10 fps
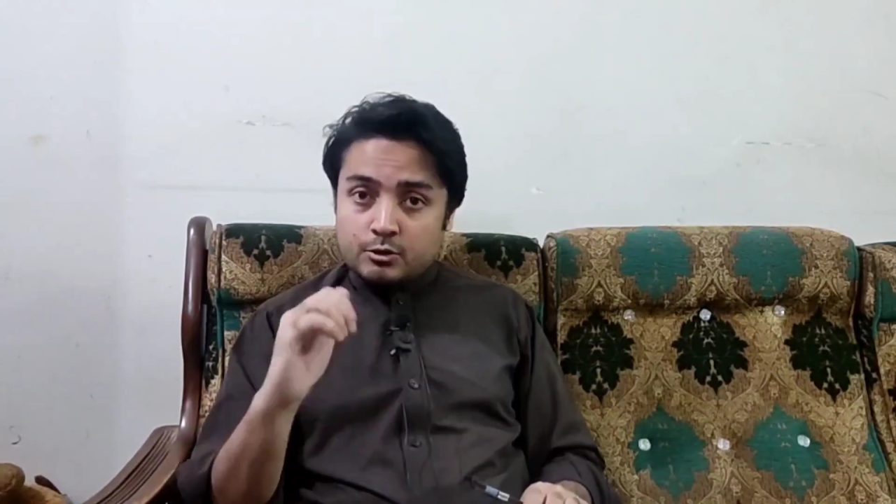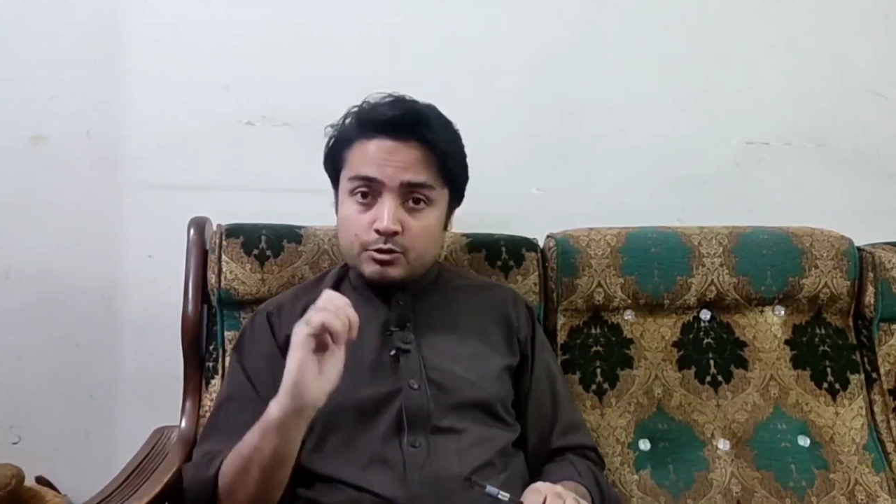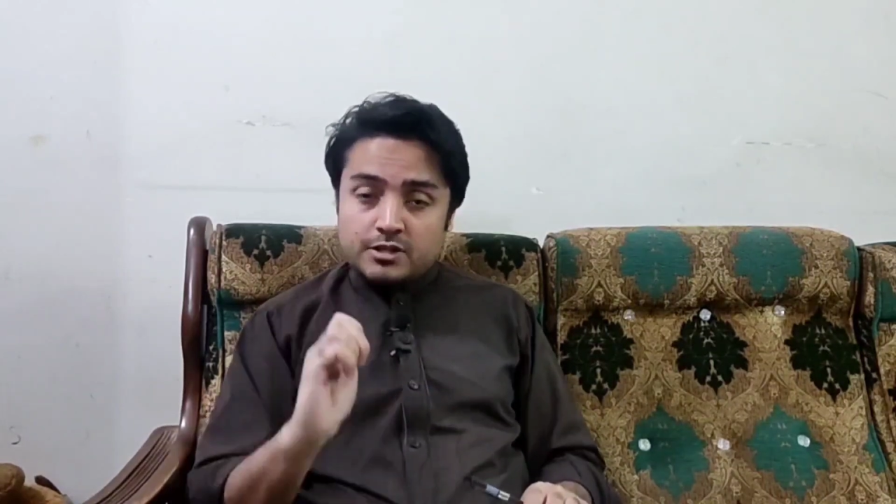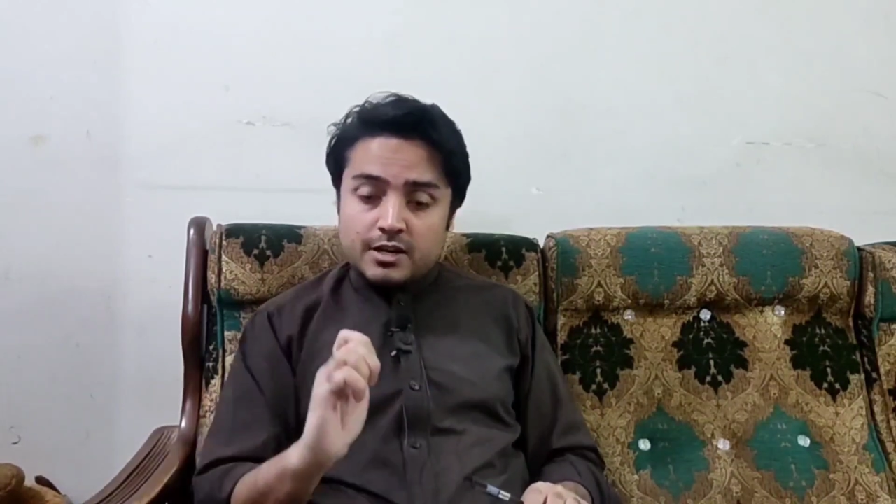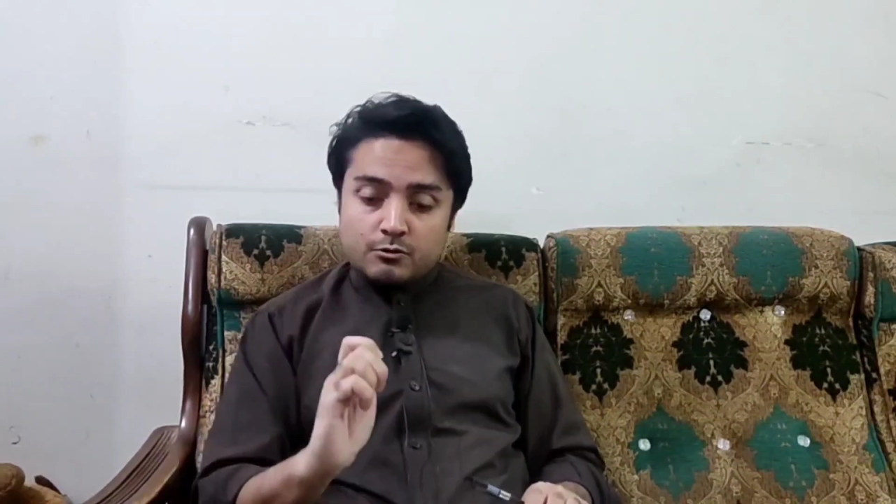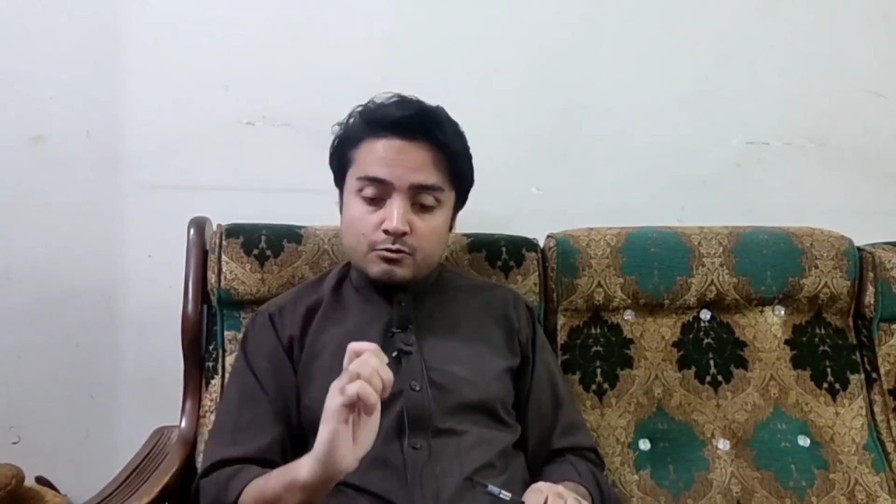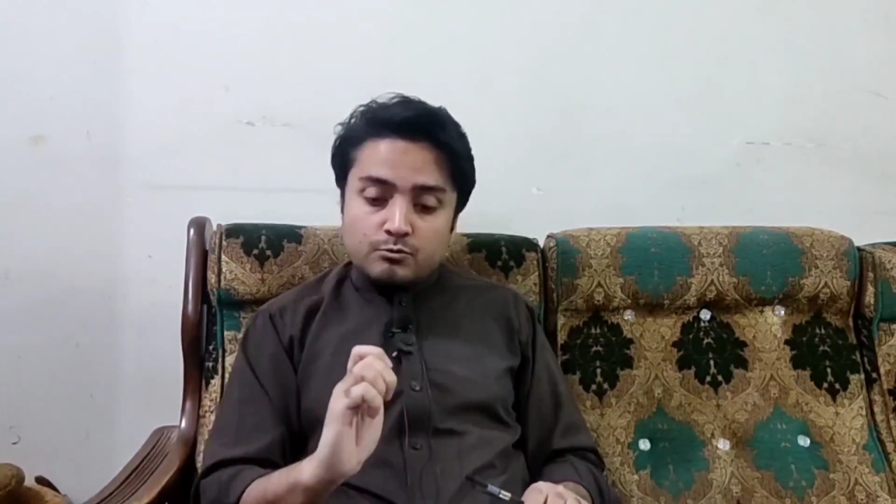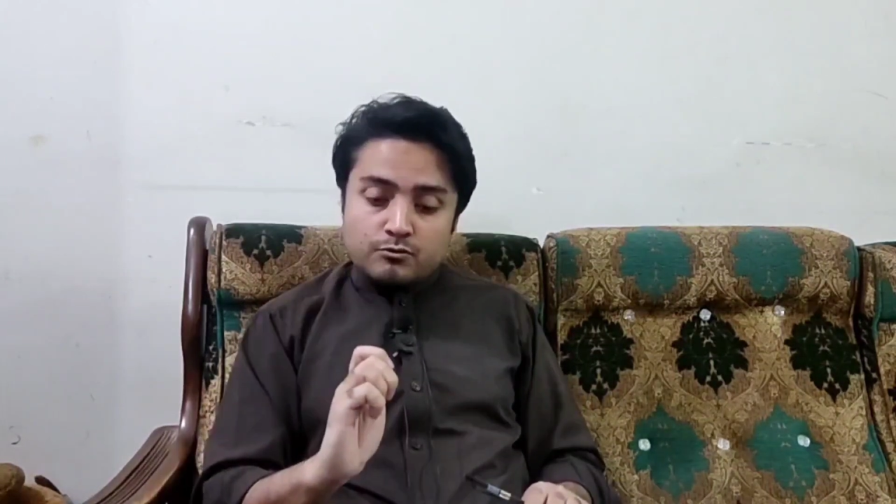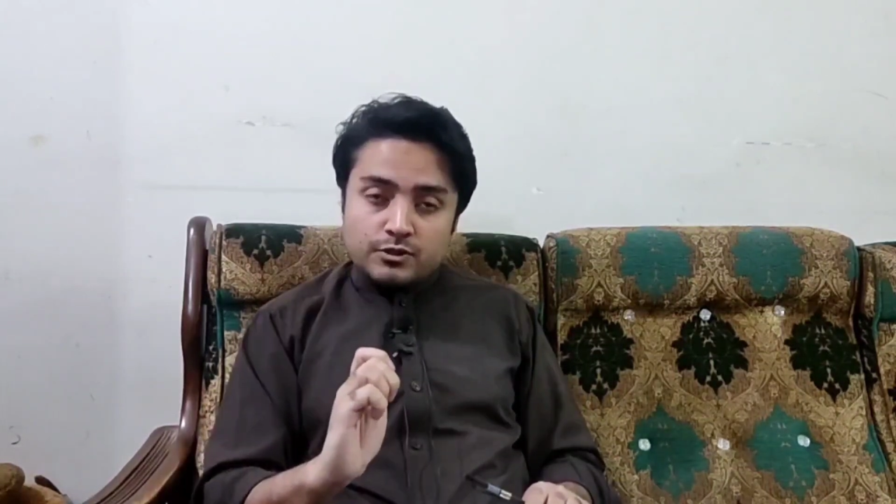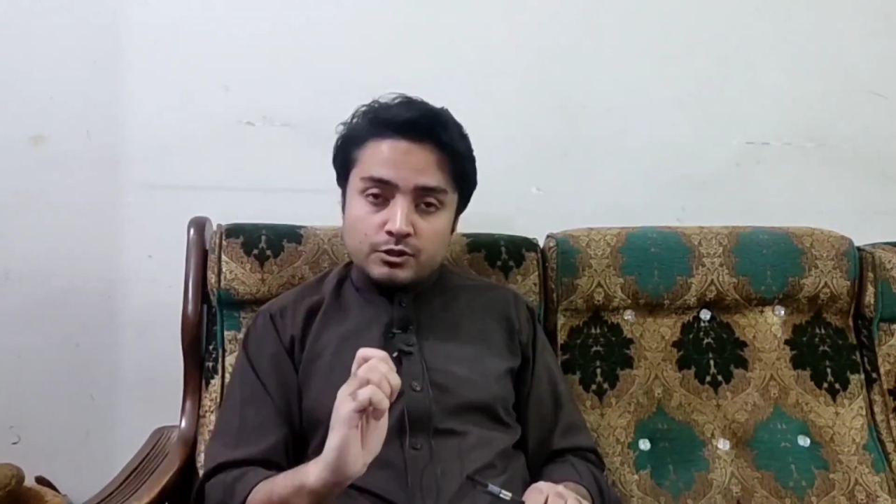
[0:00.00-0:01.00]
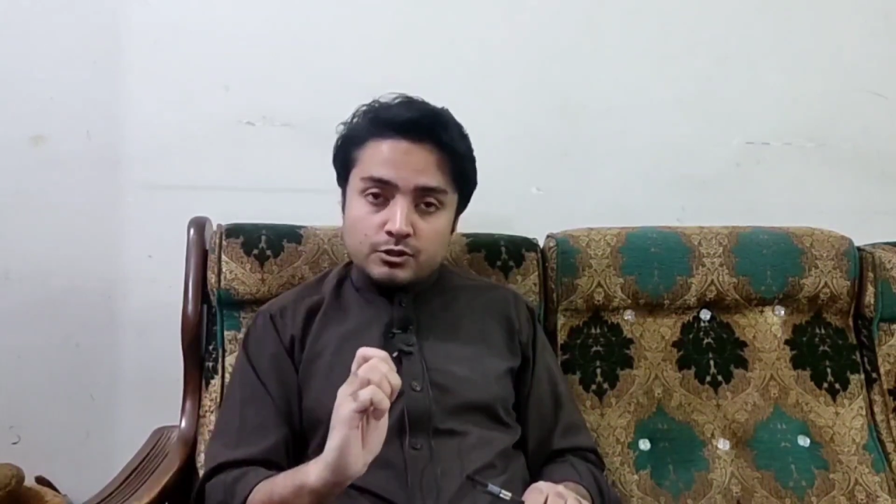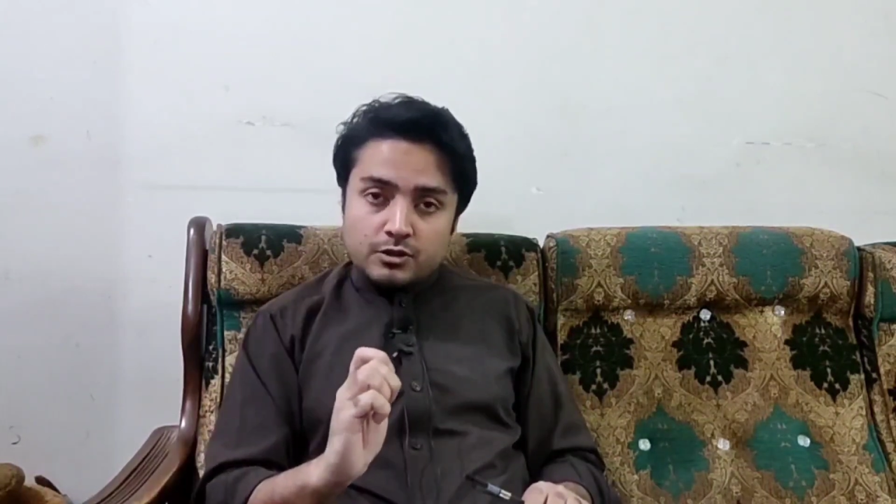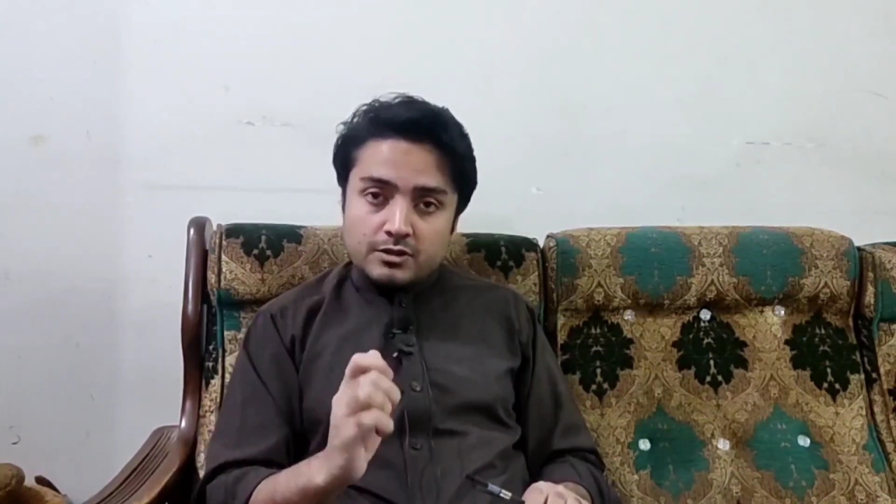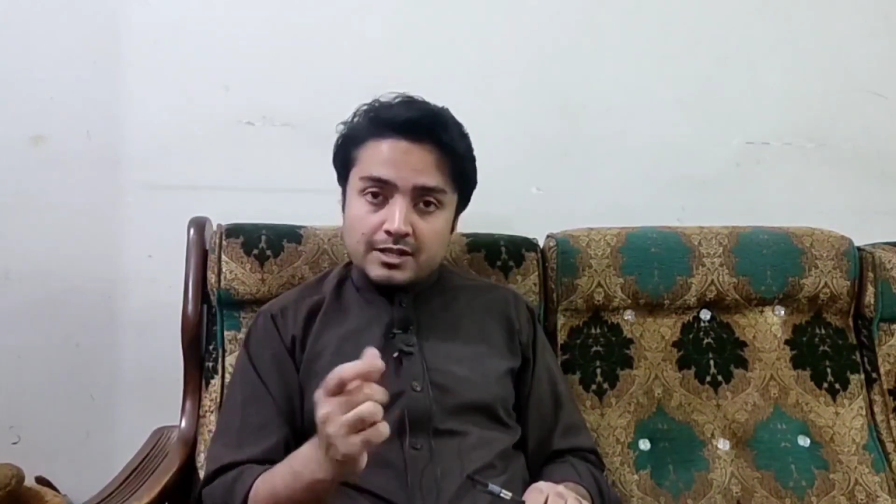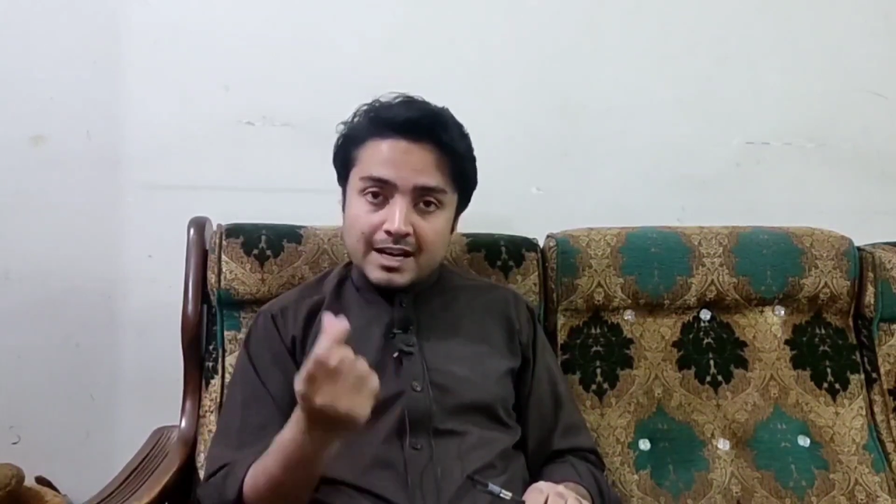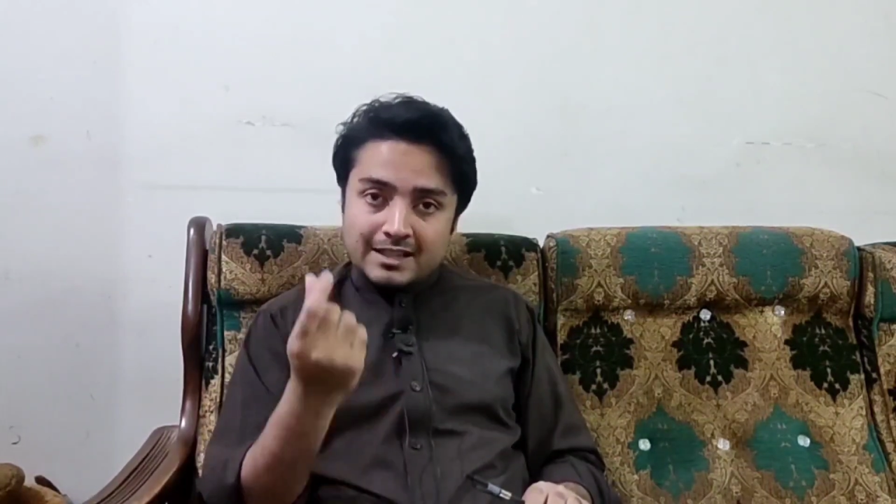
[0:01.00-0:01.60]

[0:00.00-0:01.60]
you just have to move the joystick,